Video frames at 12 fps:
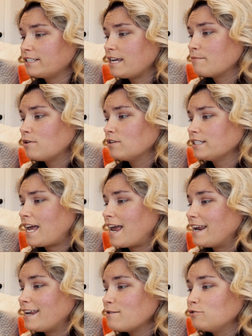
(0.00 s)
tables,
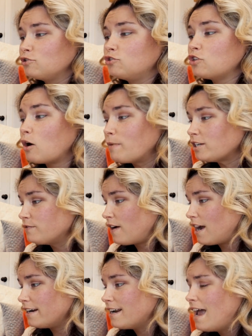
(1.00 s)
and it was so much
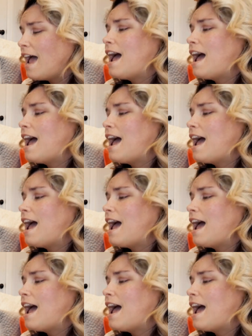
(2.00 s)
fun.